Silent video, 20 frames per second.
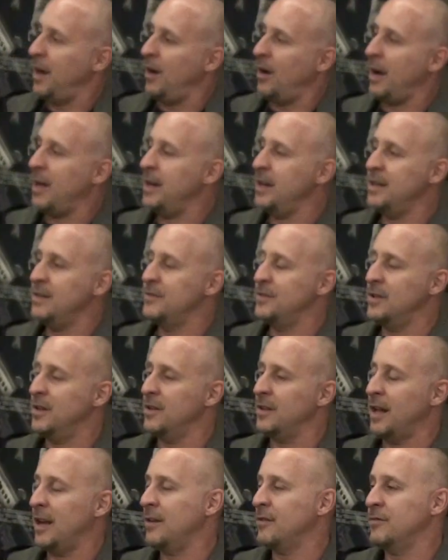Oh, I didn't even
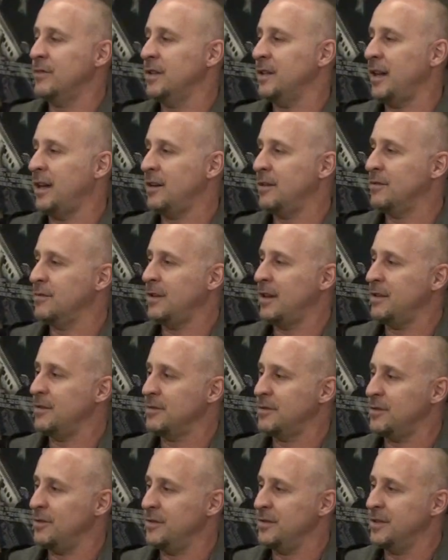know that. I
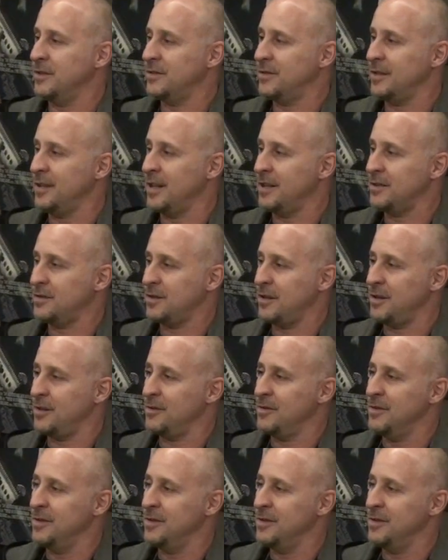don't go on the internet, so